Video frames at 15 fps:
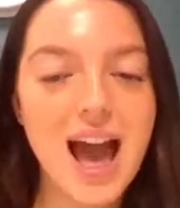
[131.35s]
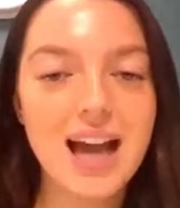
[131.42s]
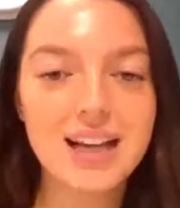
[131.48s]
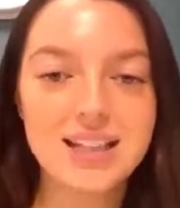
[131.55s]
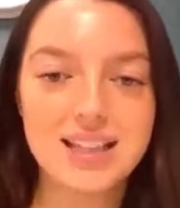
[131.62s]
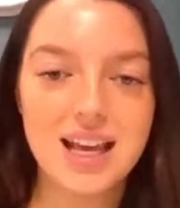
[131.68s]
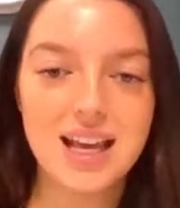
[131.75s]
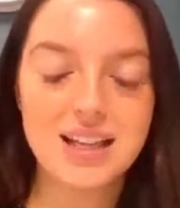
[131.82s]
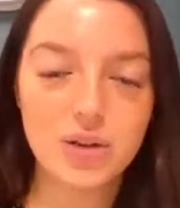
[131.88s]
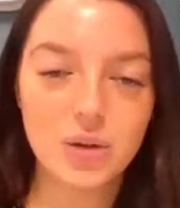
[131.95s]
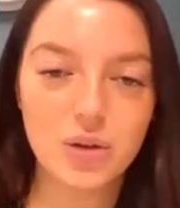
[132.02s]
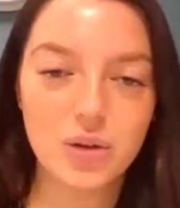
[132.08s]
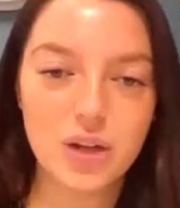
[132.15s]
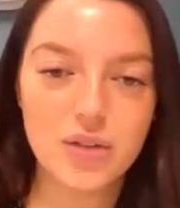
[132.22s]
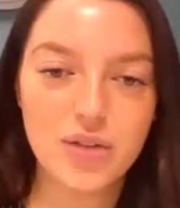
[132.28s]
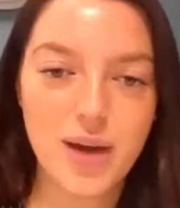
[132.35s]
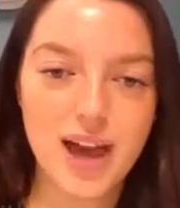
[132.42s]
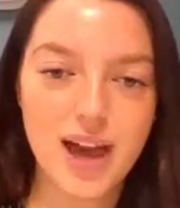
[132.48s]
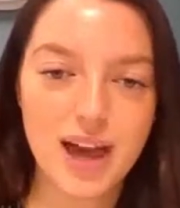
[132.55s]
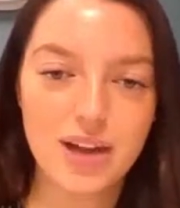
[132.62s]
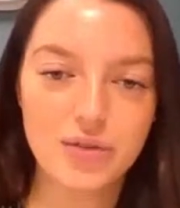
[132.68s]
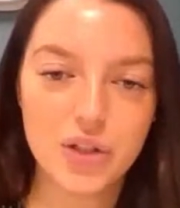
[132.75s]
access that all of you
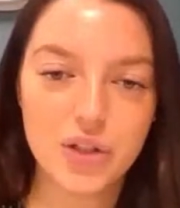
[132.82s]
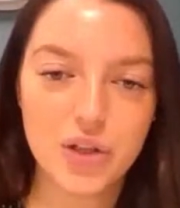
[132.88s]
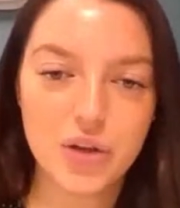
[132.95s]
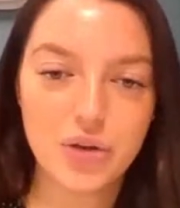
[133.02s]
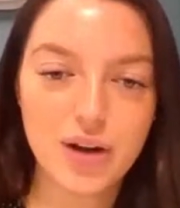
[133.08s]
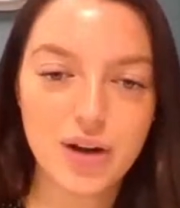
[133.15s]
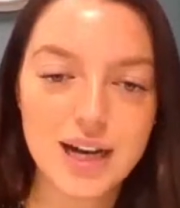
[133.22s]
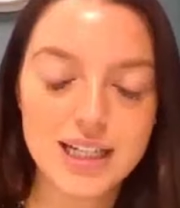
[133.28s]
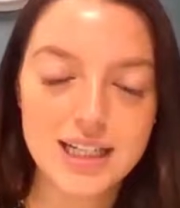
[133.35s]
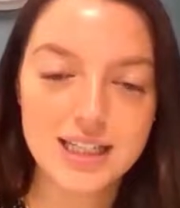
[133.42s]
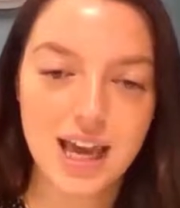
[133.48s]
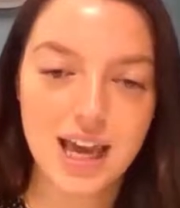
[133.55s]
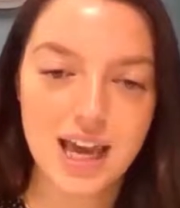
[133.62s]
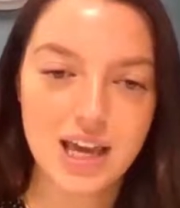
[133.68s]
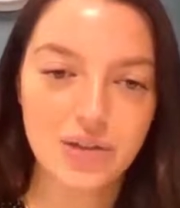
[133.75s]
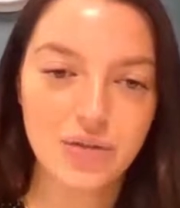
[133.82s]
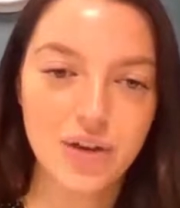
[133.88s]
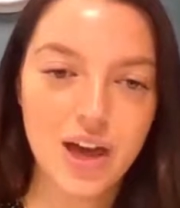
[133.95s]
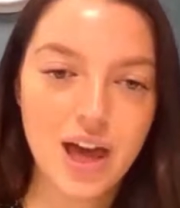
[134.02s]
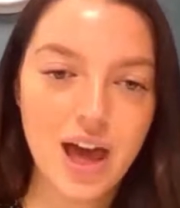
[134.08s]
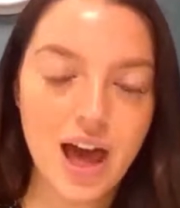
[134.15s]
have to Creditsafe,